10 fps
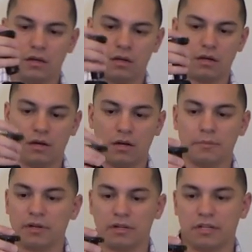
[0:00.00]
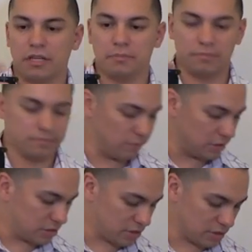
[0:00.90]
Uh, I'm going to keep the
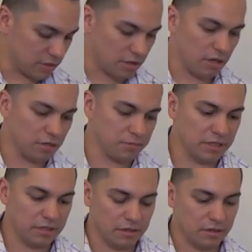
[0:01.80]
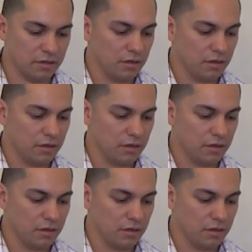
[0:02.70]
center column in there.